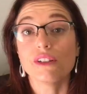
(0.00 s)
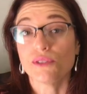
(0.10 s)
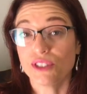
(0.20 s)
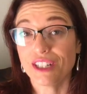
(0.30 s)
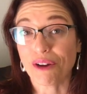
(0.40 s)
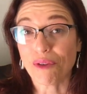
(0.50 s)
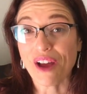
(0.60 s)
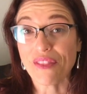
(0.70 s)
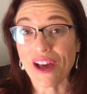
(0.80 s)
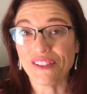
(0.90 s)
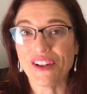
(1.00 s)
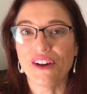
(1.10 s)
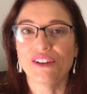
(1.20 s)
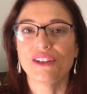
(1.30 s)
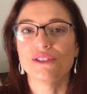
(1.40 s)
If you stick around that
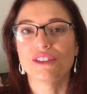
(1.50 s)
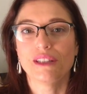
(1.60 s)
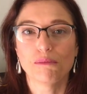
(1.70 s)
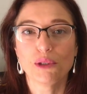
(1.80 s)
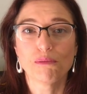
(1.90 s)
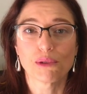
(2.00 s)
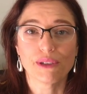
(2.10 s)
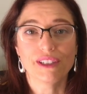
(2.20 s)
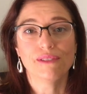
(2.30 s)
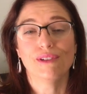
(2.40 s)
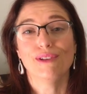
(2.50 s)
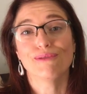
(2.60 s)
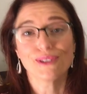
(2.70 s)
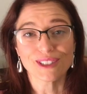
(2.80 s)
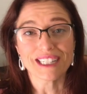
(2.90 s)
long, you'll see the blooper reel from the
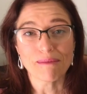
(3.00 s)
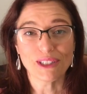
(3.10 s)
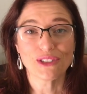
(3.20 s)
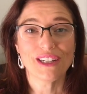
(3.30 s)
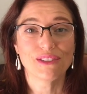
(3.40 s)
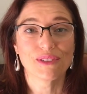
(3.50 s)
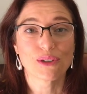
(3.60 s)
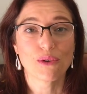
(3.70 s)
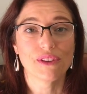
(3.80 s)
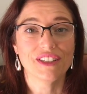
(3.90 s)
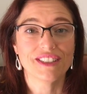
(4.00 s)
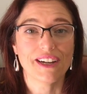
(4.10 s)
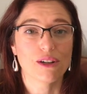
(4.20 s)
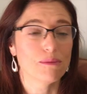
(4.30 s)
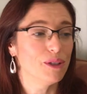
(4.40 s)
first time I tried to record this
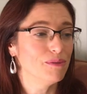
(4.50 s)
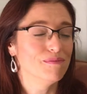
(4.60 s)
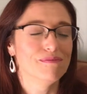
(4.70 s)
terrible.